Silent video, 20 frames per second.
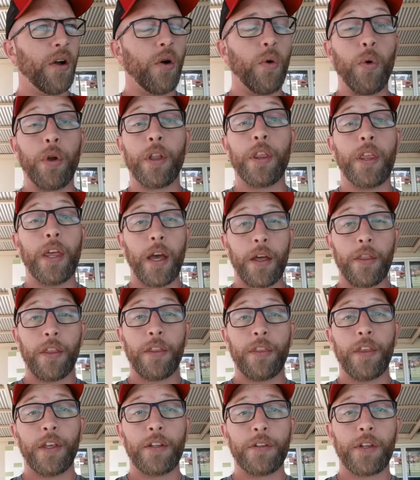One of the other
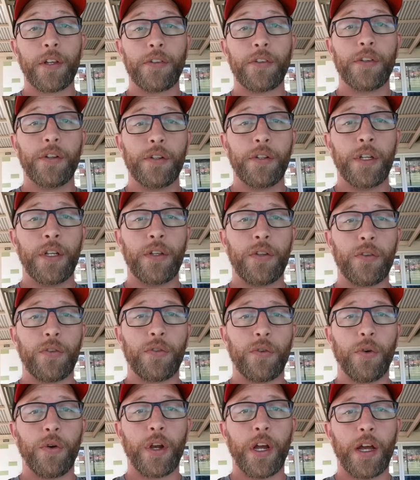things I still need to
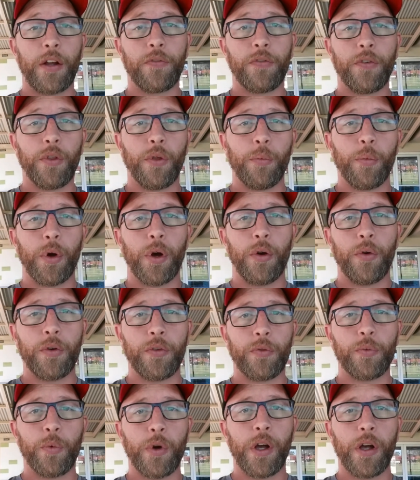sort out for the bow
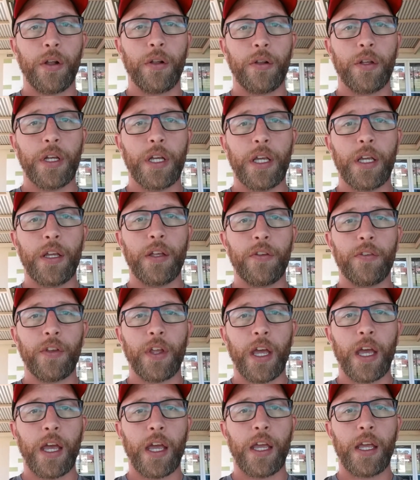as well is
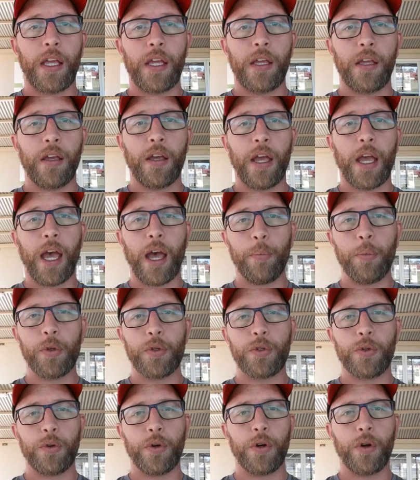a
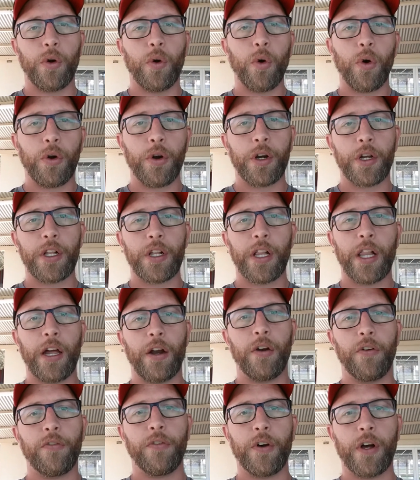aperture or a
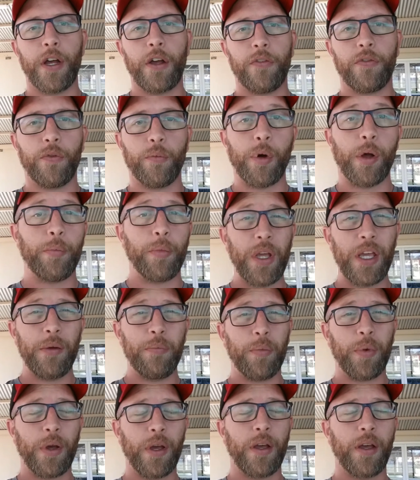clarifier for my
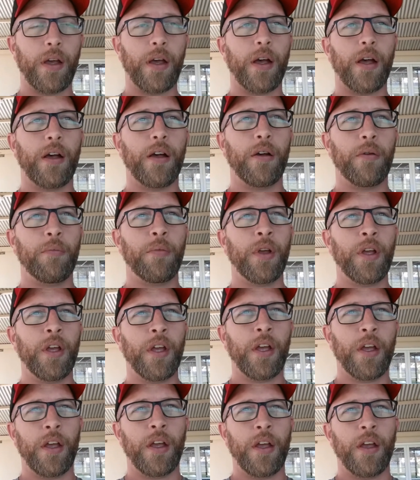peep.
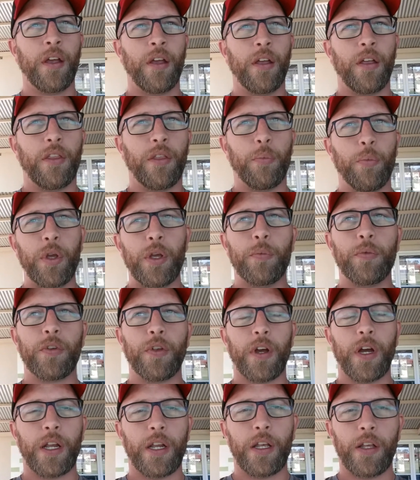The peep
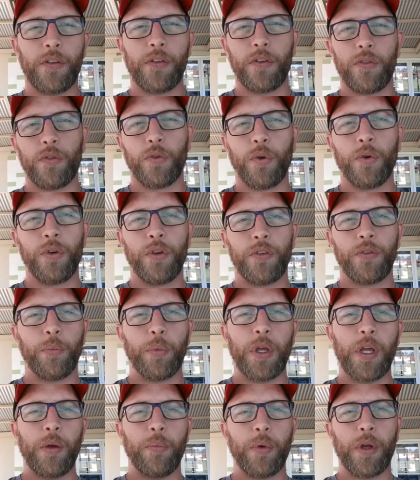side is a Saunders
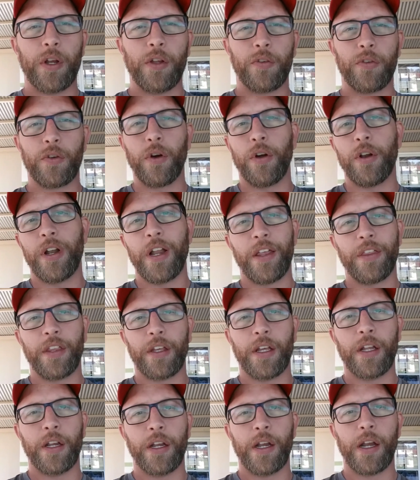peep and it's got
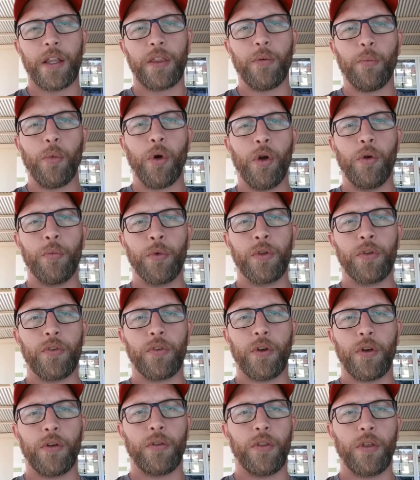nothing in it at the moment,
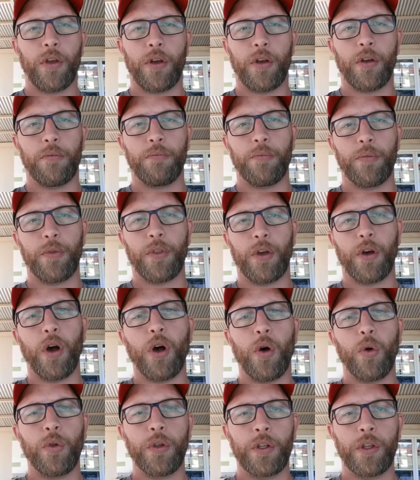so the
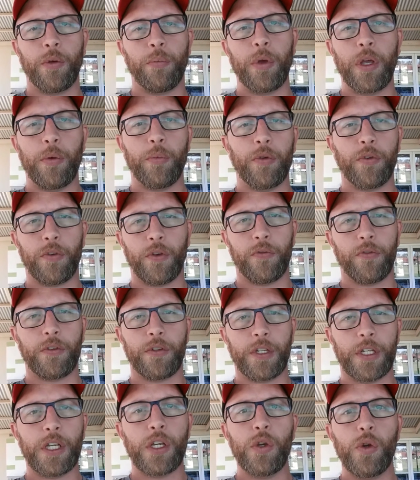hole in the peep is
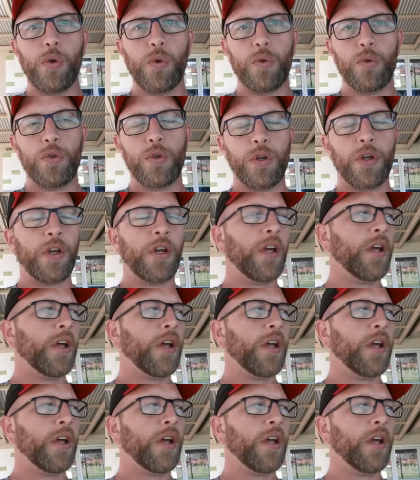obviously huge.